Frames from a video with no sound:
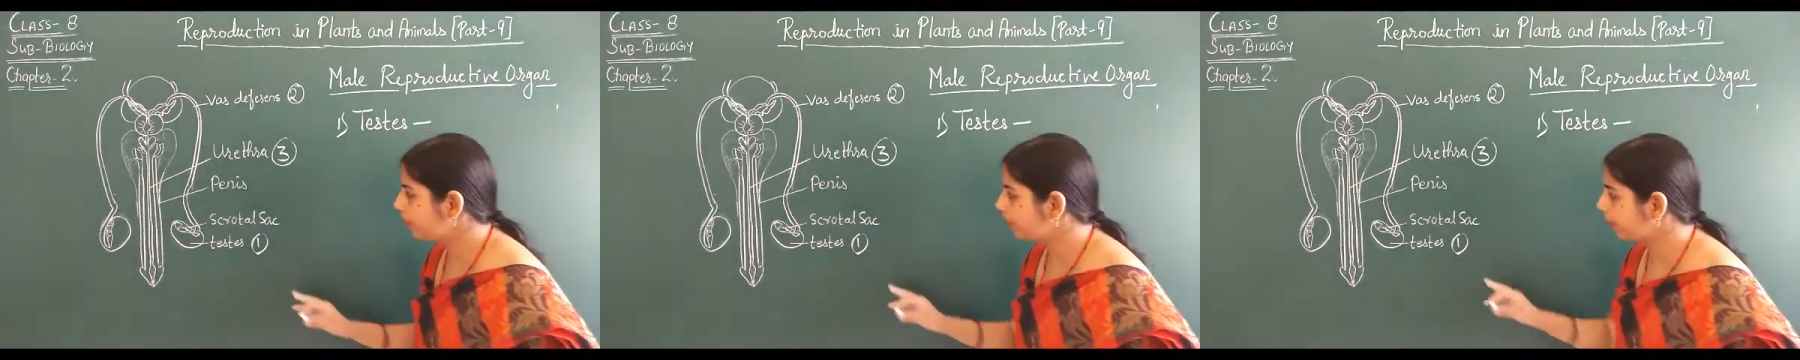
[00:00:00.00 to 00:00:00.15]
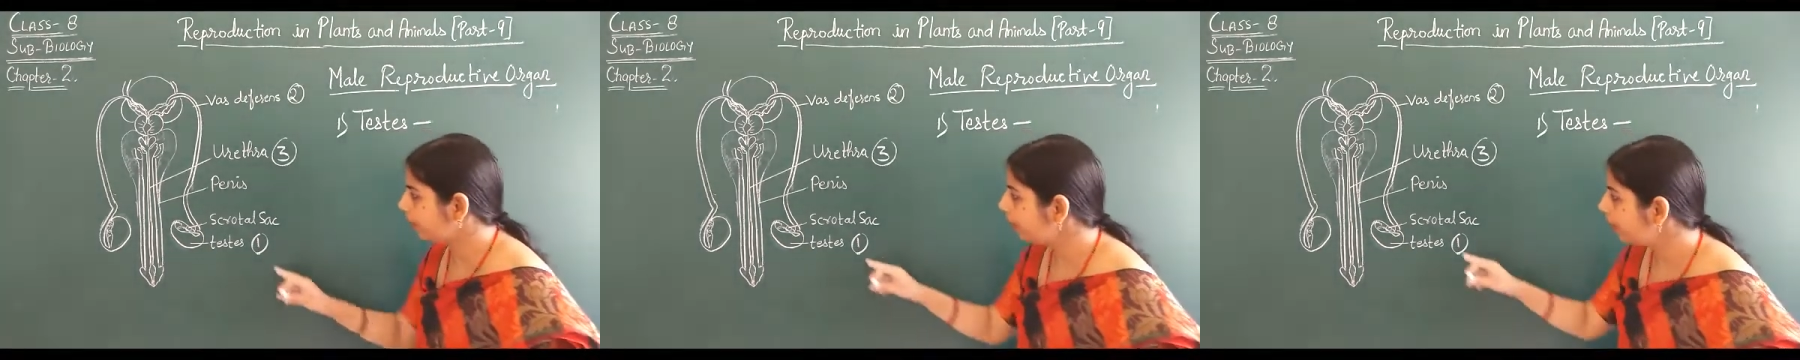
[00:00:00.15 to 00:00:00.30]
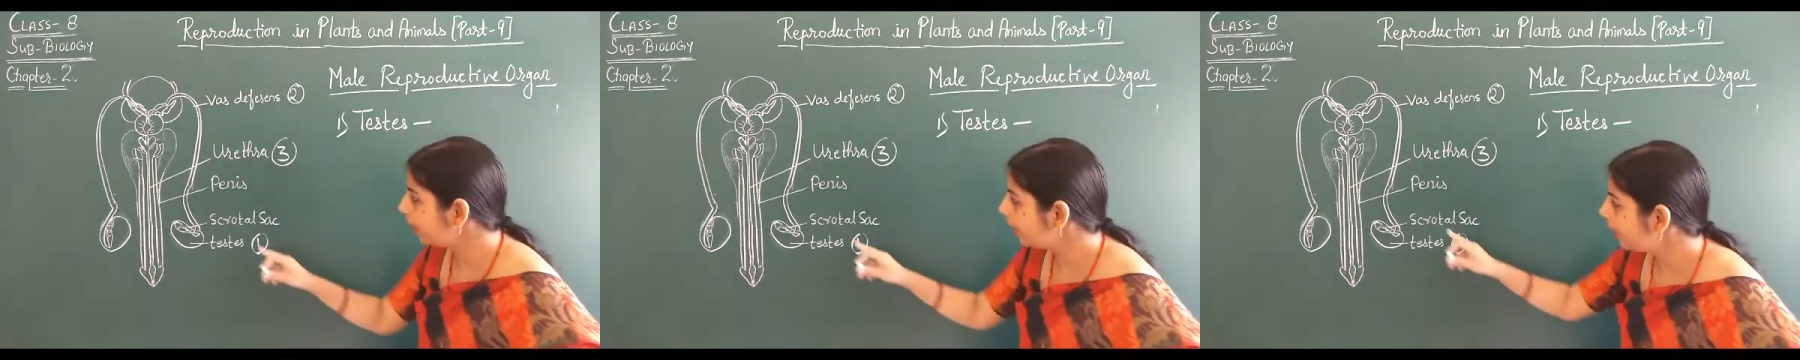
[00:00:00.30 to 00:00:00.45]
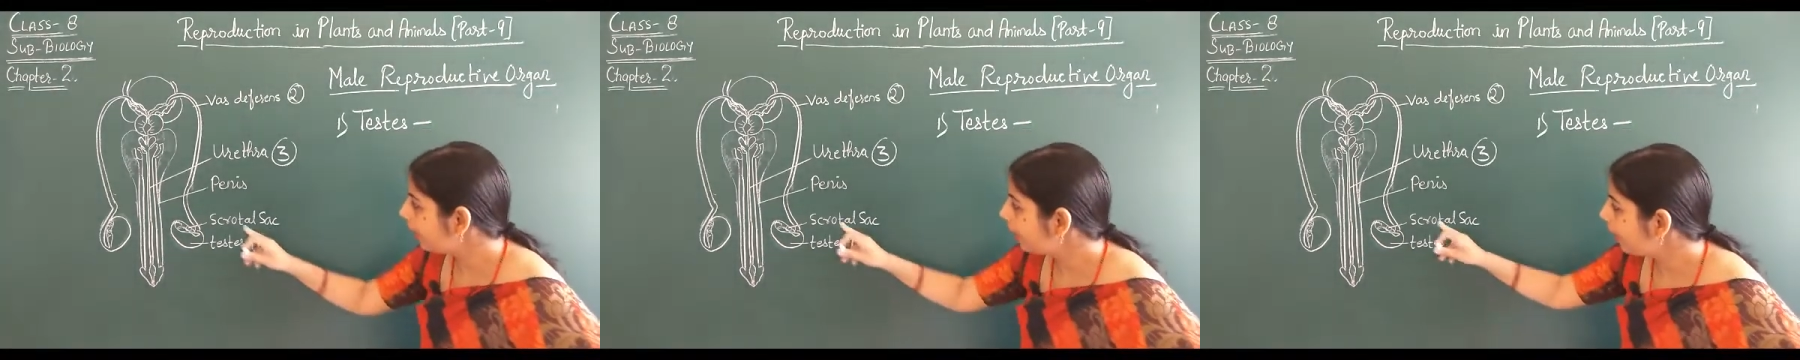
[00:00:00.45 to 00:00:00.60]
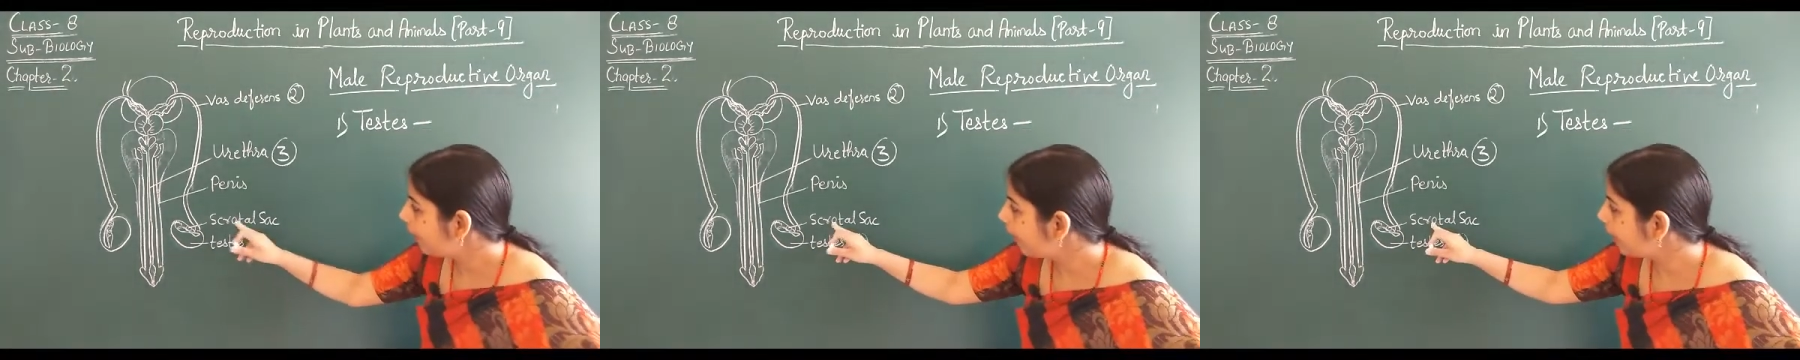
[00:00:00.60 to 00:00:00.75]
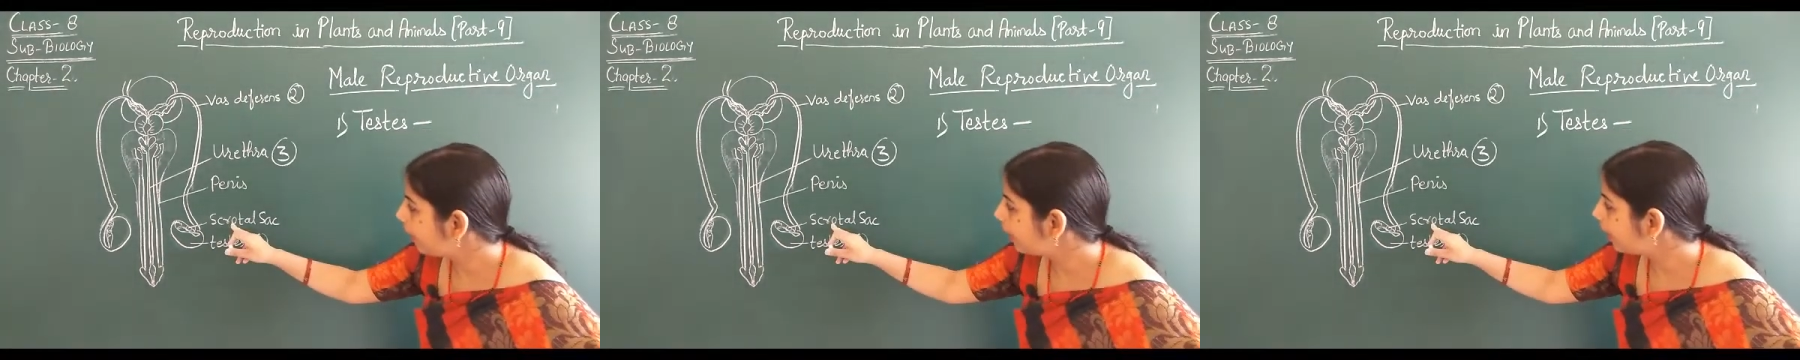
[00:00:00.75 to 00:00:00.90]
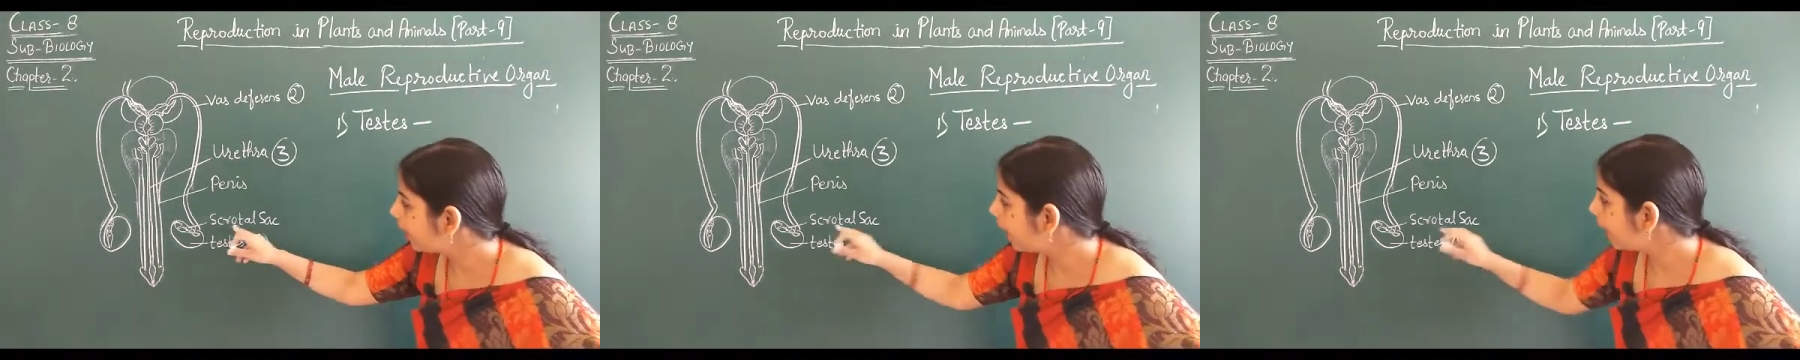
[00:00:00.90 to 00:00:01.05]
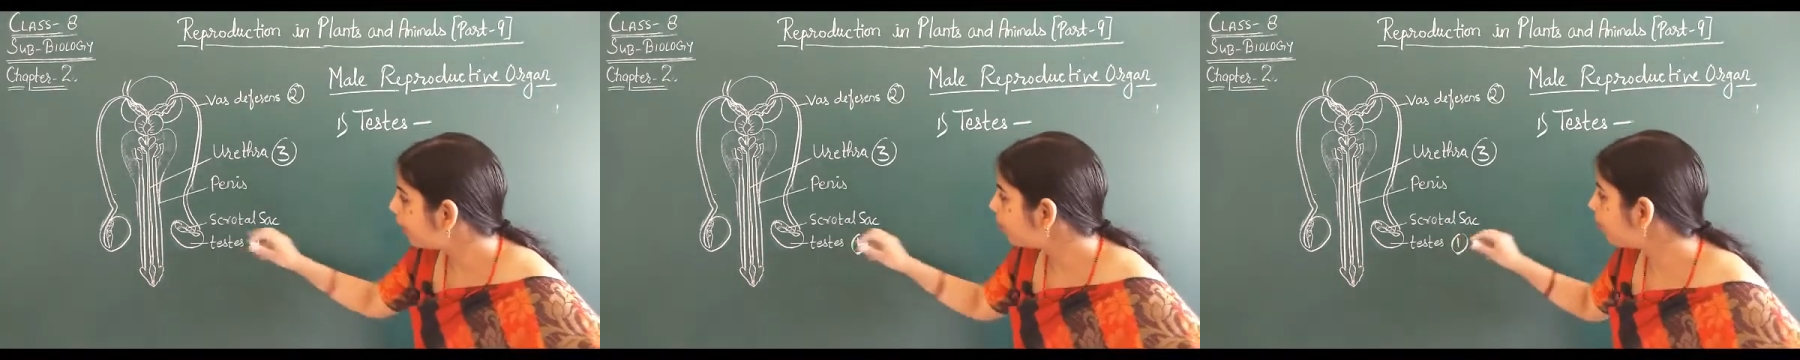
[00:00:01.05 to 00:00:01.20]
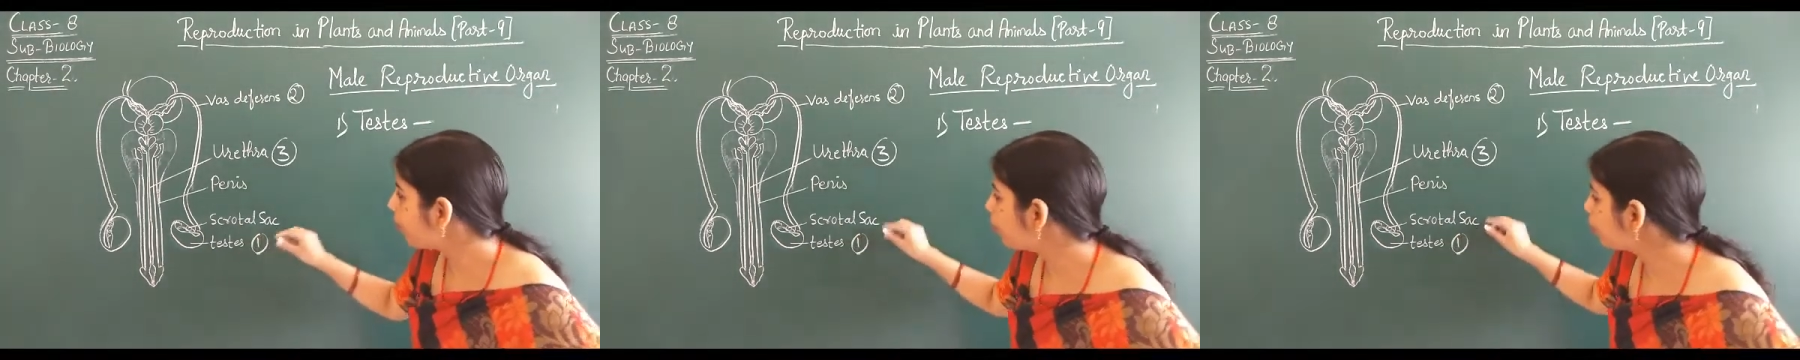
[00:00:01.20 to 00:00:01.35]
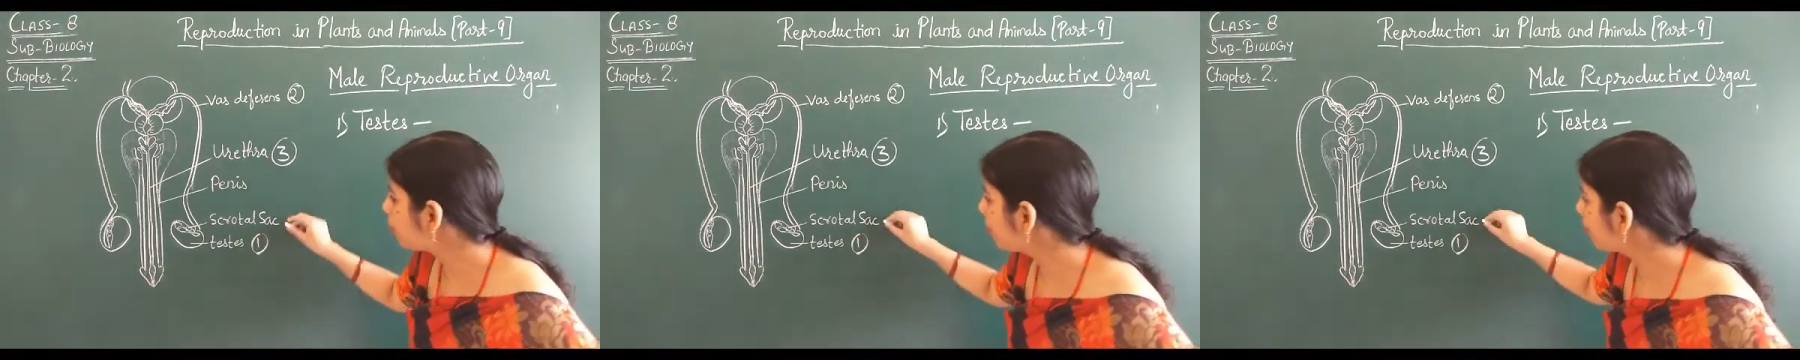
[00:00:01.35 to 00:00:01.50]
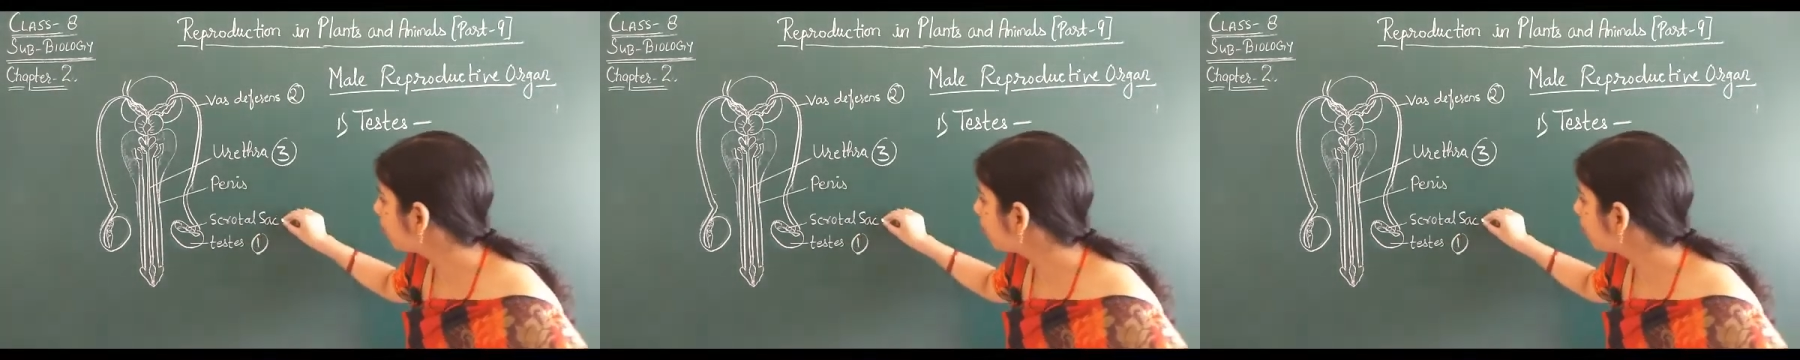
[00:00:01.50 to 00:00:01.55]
skin, and that pouches